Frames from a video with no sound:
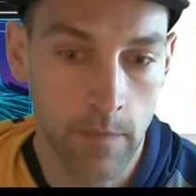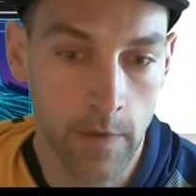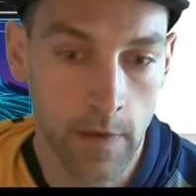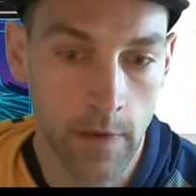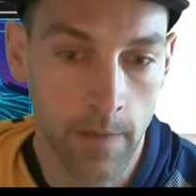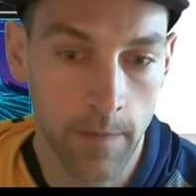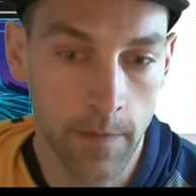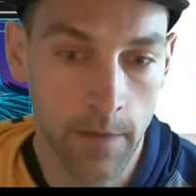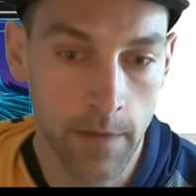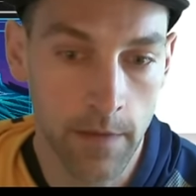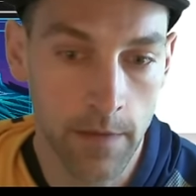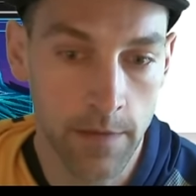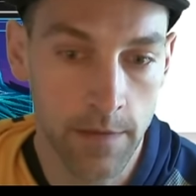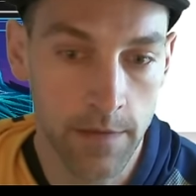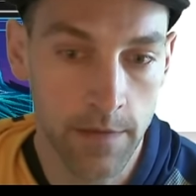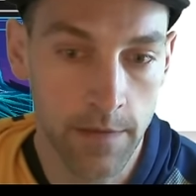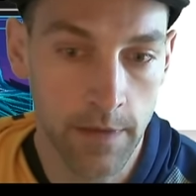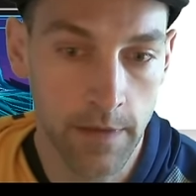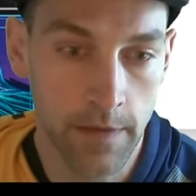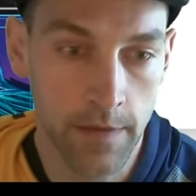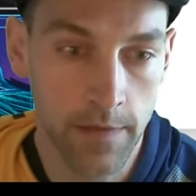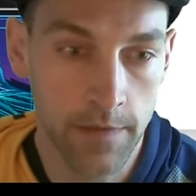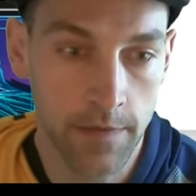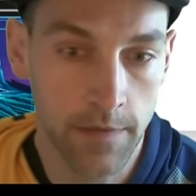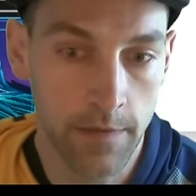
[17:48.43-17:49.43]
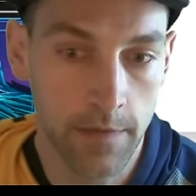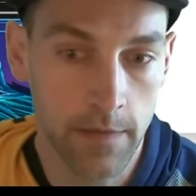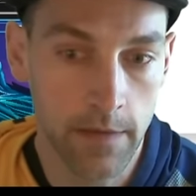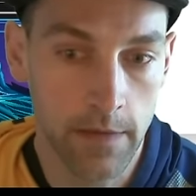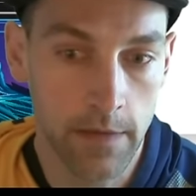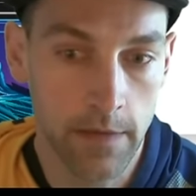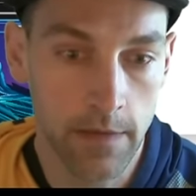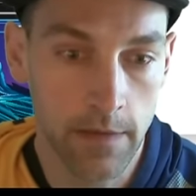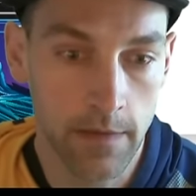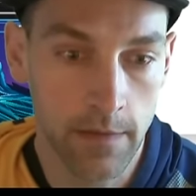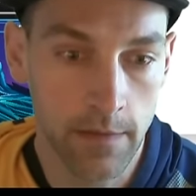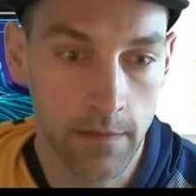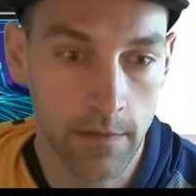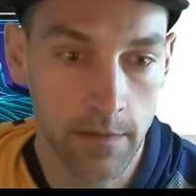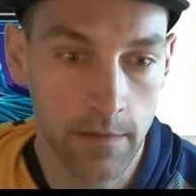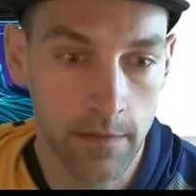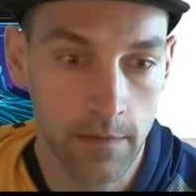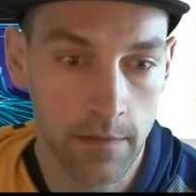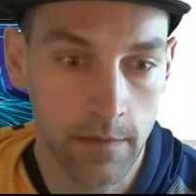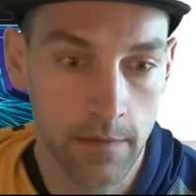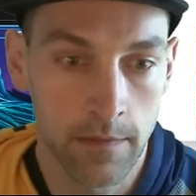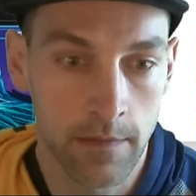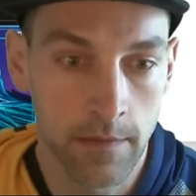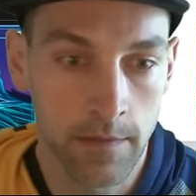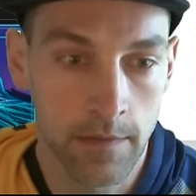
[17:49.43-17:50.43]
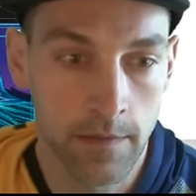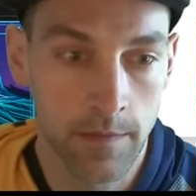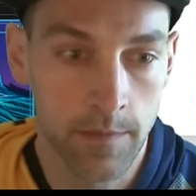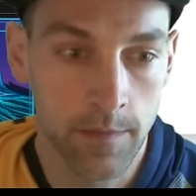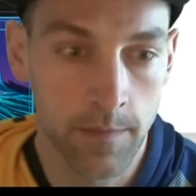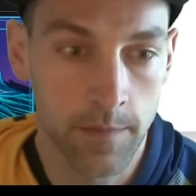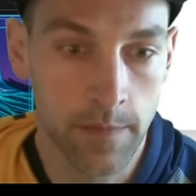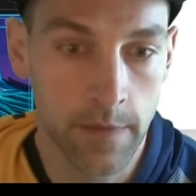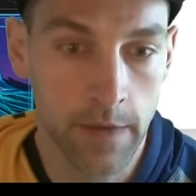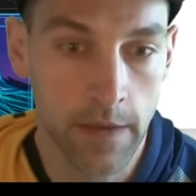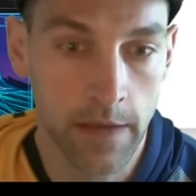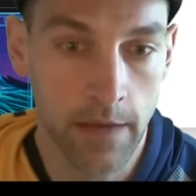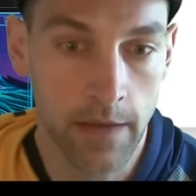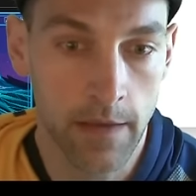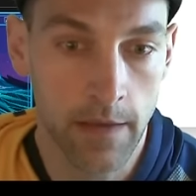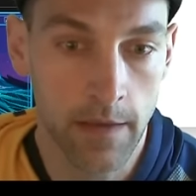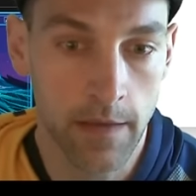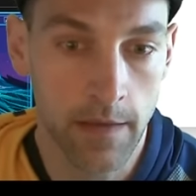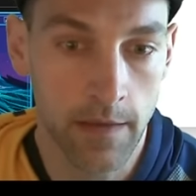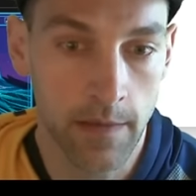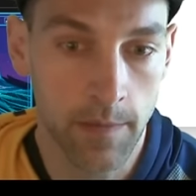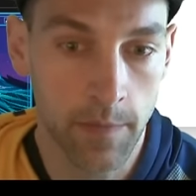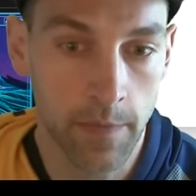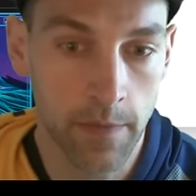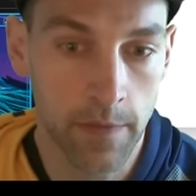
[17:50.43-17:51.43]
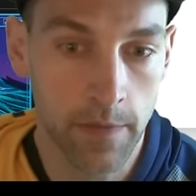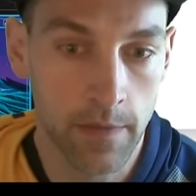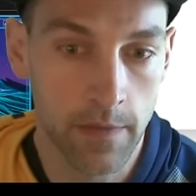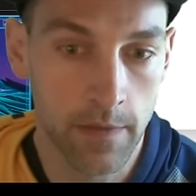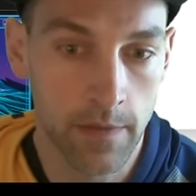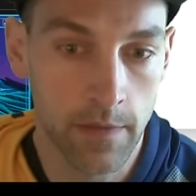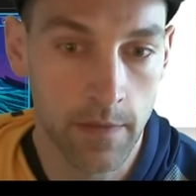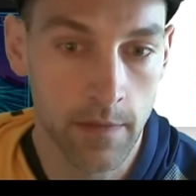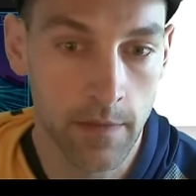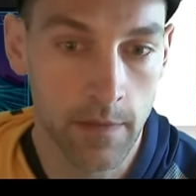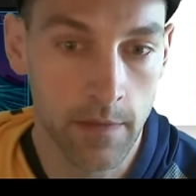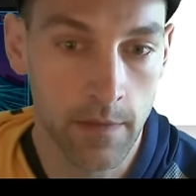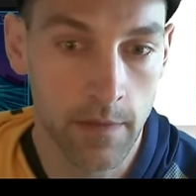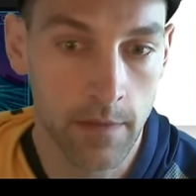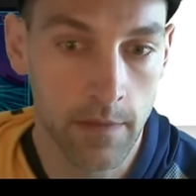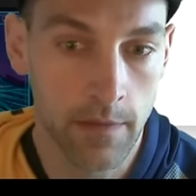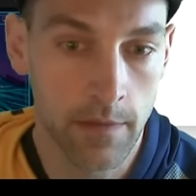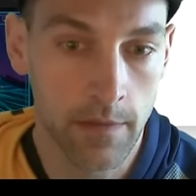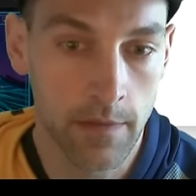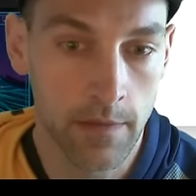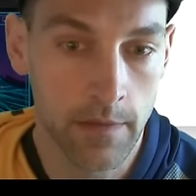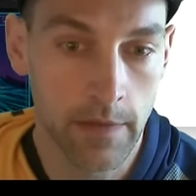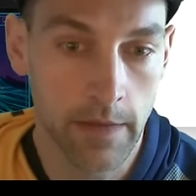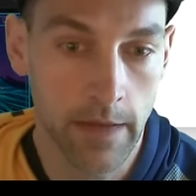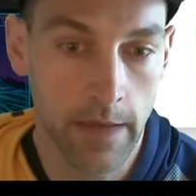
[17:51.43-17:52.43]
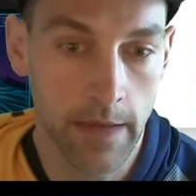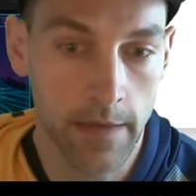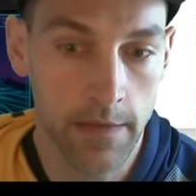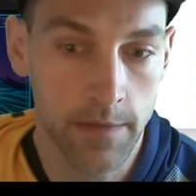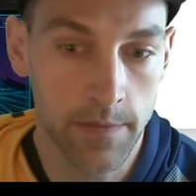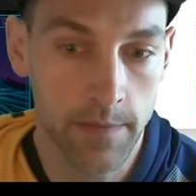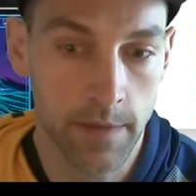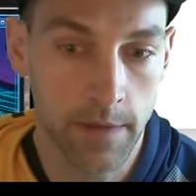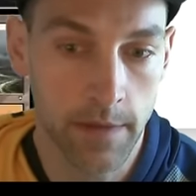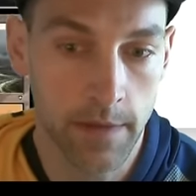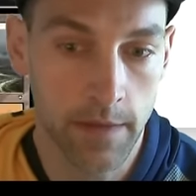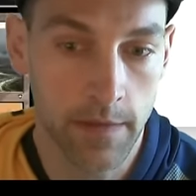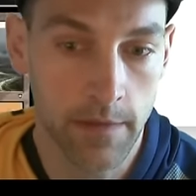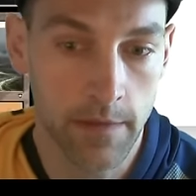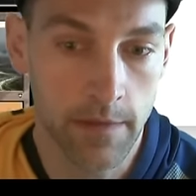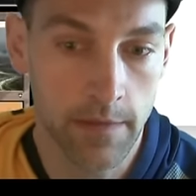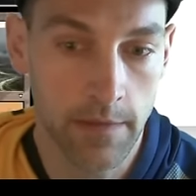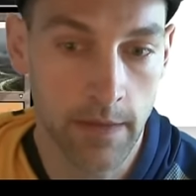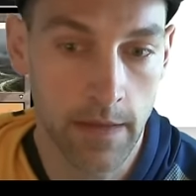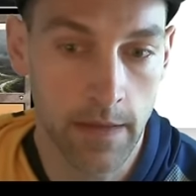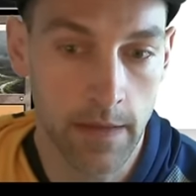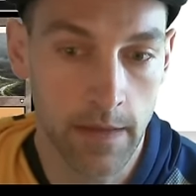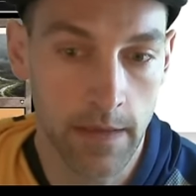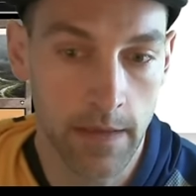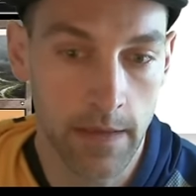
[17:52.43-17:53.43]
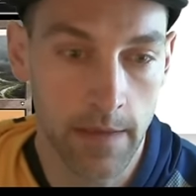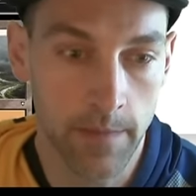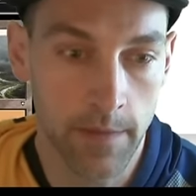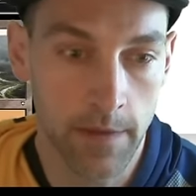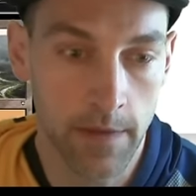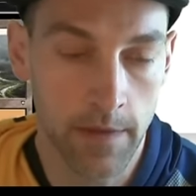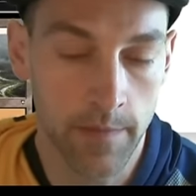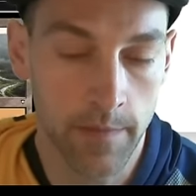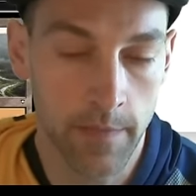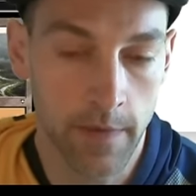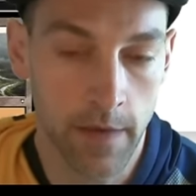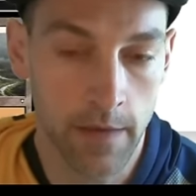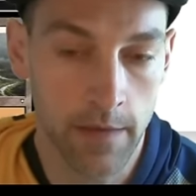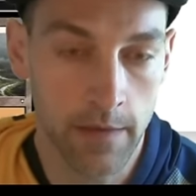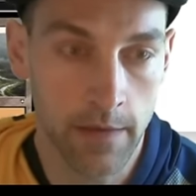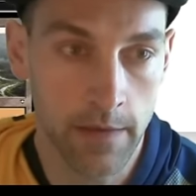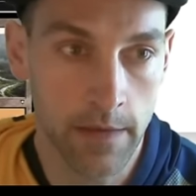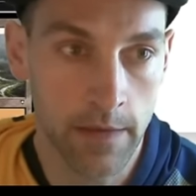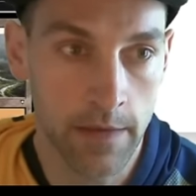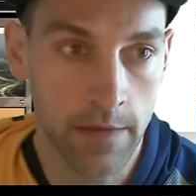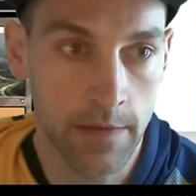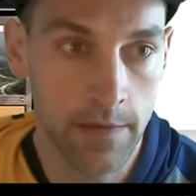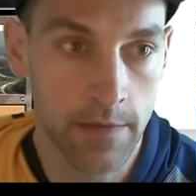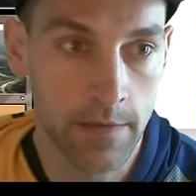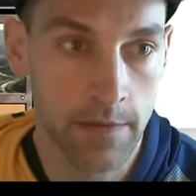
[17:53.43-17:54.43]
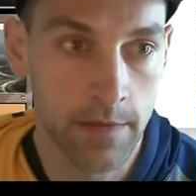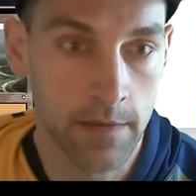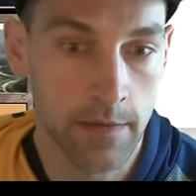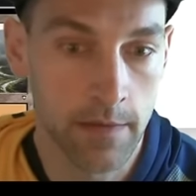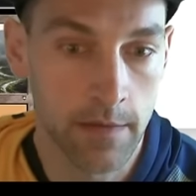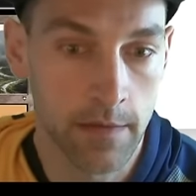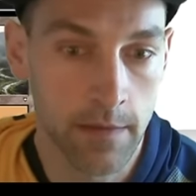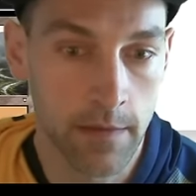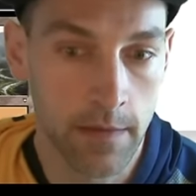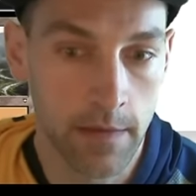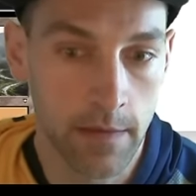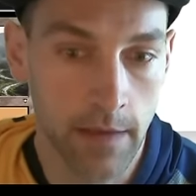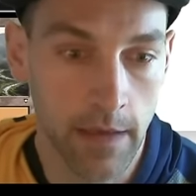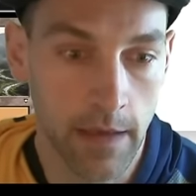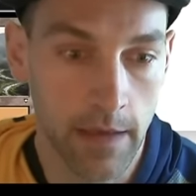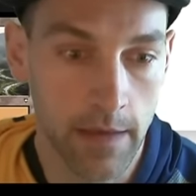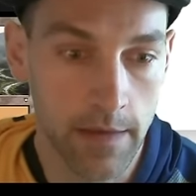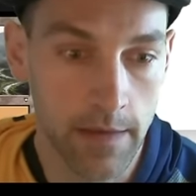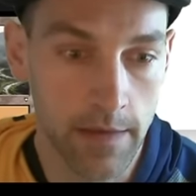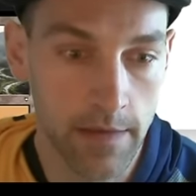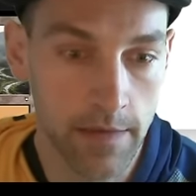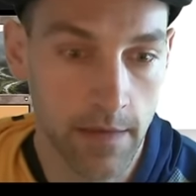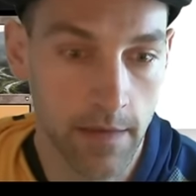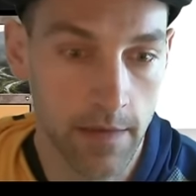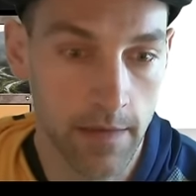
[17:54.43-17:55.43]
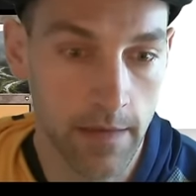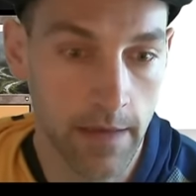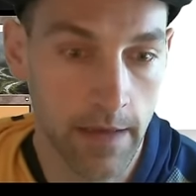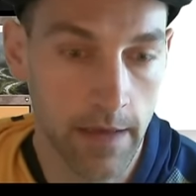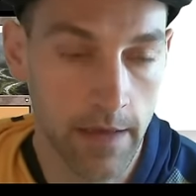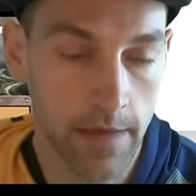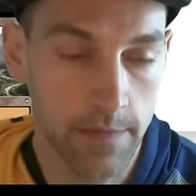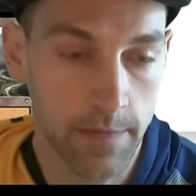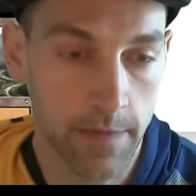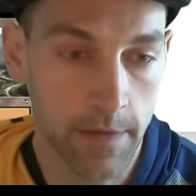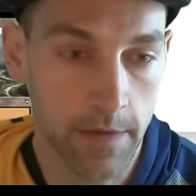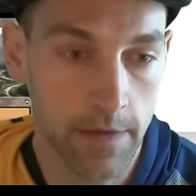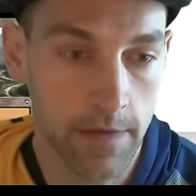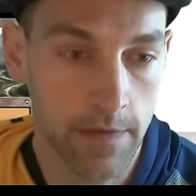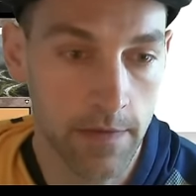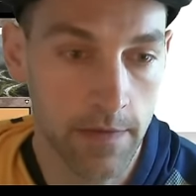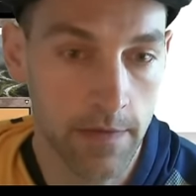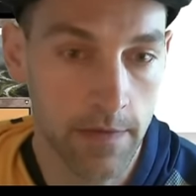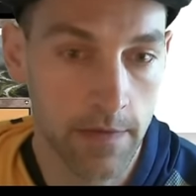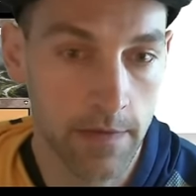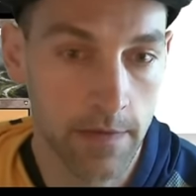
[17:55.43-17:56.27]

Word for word: I'm gonna Chancery, picking up the Ash Barrens, and then I'm gonna Modern Age and discard the Ash Barrens.